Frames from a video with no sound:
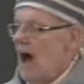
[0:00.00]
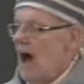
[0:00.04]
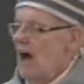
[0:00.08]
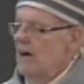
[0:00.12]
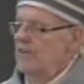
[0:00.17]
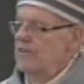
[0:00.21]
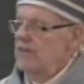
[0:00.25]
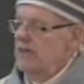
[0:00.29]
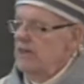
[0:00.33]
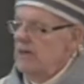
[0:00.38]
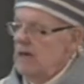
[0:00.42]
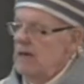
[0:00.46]

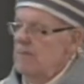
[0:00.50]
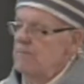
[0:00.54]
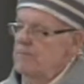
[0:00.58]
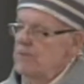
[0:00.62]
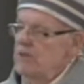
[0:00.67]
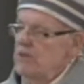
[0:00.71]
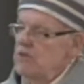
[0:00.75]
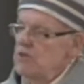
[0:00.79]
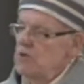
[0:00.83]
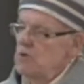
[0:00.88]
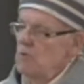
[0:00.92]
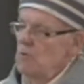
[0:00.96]
are to keep
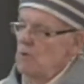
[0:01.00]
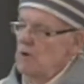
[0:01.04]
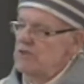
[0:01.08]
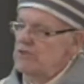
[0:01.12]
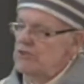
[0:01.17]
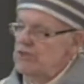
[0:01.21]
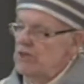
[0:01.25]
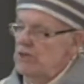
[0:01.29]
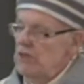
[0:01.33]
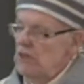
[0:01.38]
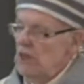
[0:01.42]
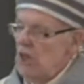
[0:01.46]
the
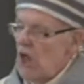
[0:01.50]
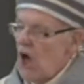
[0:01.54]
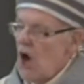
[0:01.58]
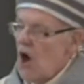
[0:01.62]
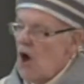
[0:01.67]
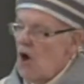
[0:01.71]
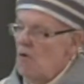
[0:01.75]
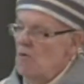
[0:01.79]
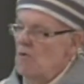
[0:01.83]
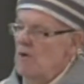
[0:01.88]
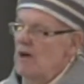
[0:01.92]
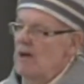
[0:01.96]
tuition
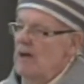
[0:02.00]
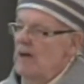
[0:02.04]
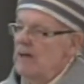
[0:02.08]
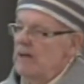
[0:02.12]
low,